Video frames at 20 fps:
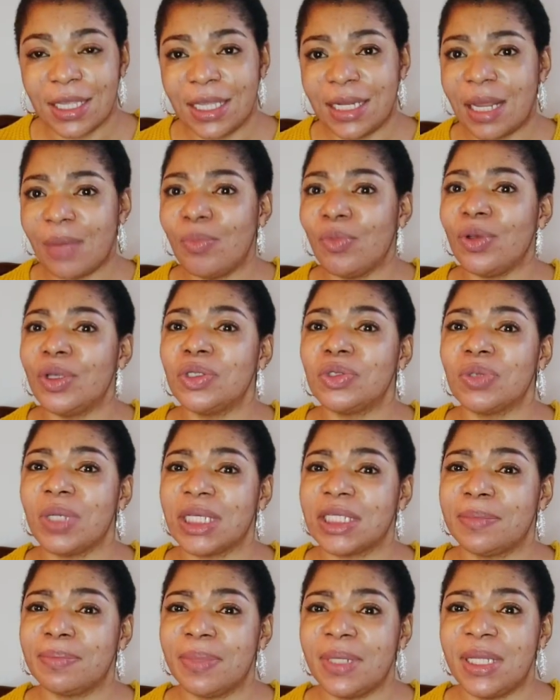and I'm going to
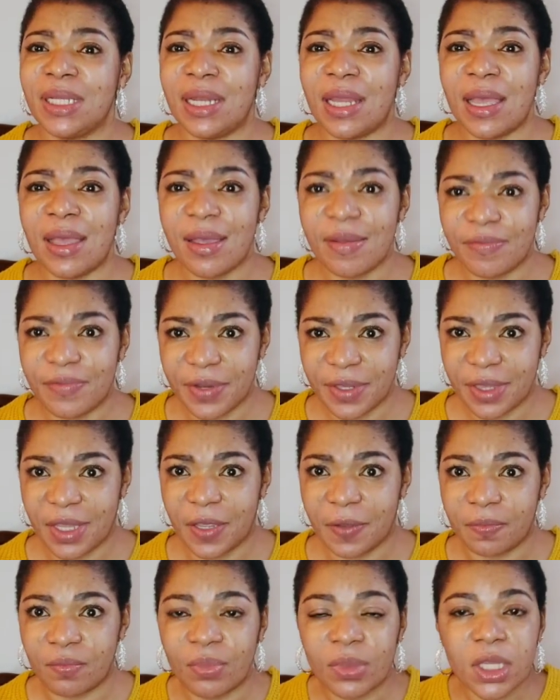explain
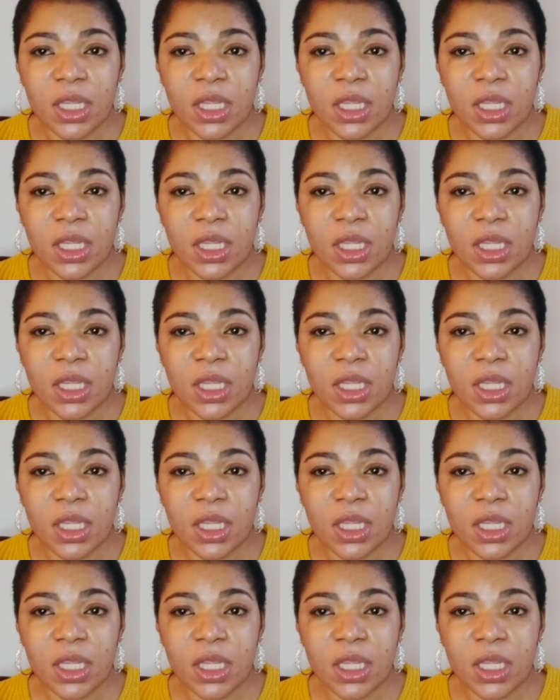everything.